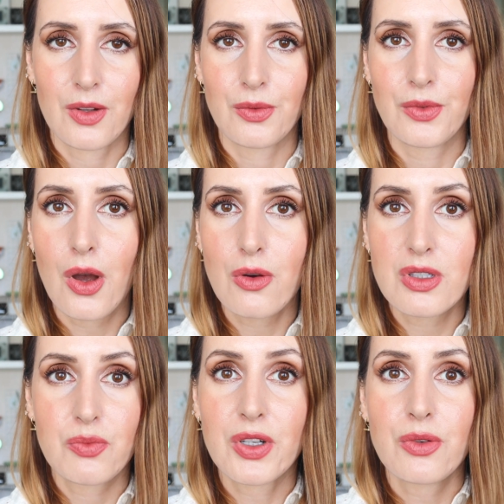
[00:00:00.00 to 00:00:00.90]
you know,
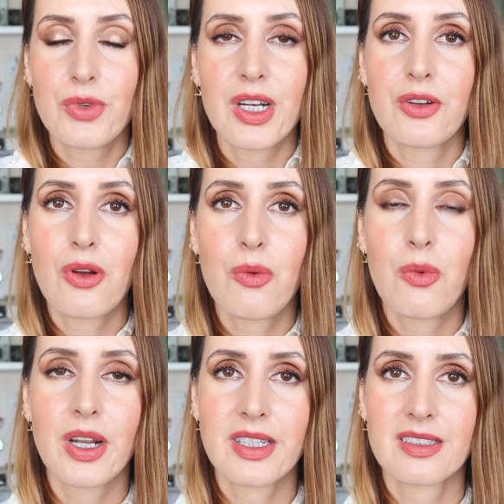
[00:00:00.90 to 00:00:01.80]
notes, we don't really know
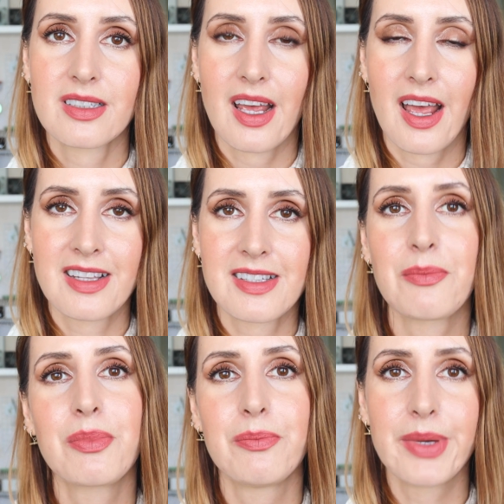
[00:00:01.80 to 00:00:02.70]
what it ends
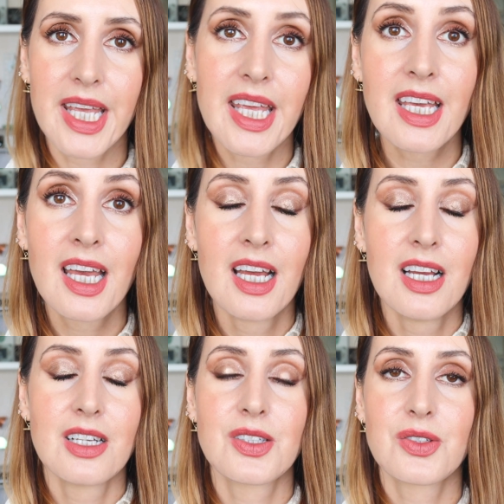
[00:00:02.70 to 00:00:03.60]
up being.
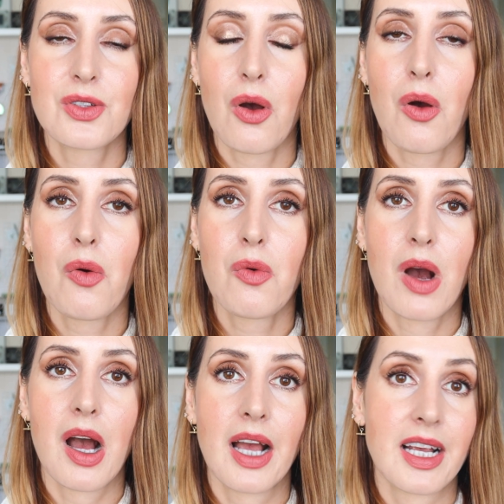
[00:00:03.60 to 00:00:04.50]

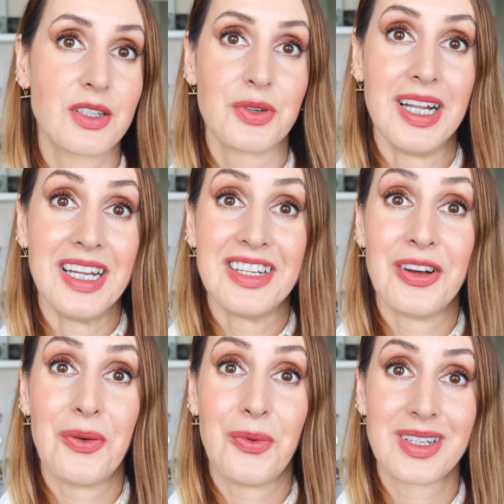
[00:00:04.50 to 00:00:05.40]
So I can't really
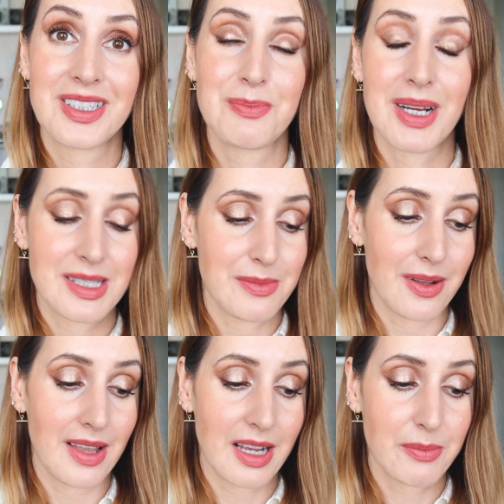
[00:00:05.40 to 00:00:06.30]
know what this might
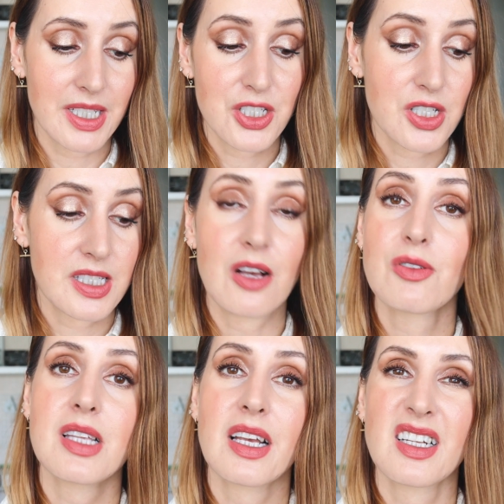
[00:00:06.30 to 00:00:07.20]
smell like, but it just
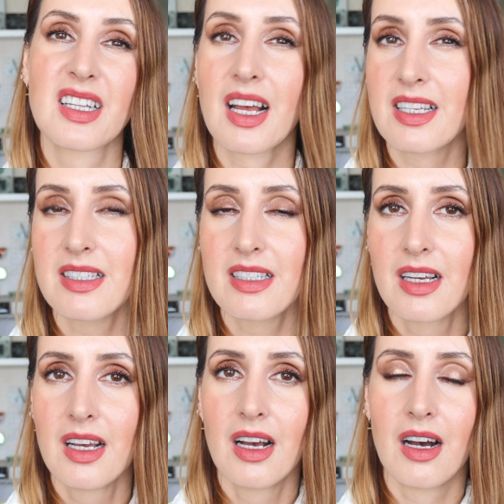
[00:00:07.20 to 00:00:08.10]
sounds like a nice,
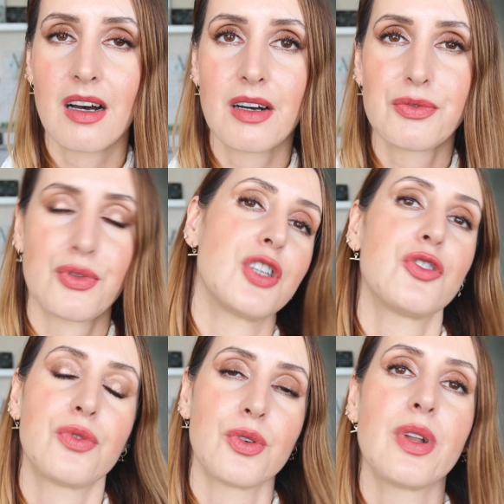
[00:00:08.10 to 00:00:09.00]

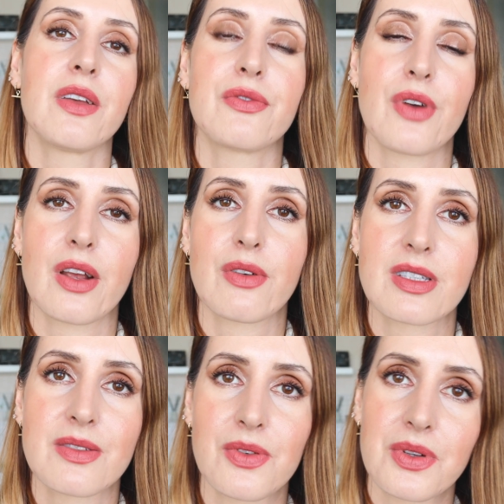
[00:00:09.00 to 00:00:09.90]
fresh, fruity
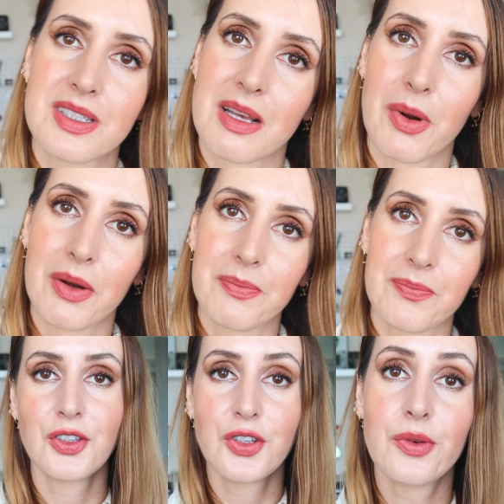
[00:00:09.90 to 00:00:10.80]
fragrance for the summer.
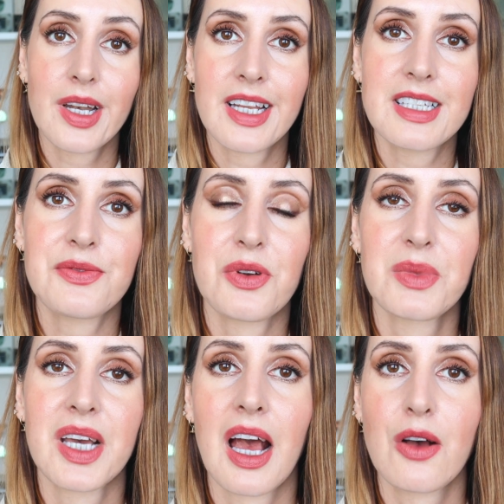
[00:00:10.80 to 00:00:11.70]
New release
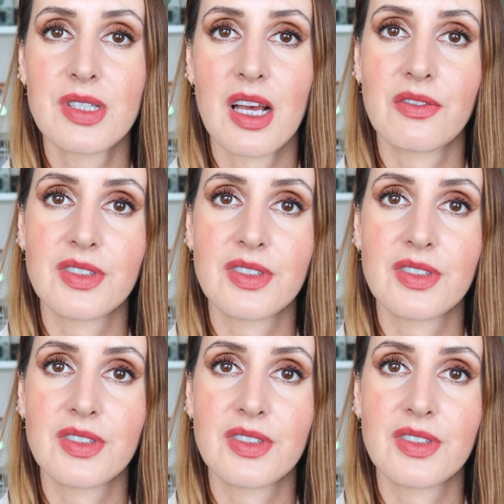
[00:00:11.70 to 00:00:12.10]
from the house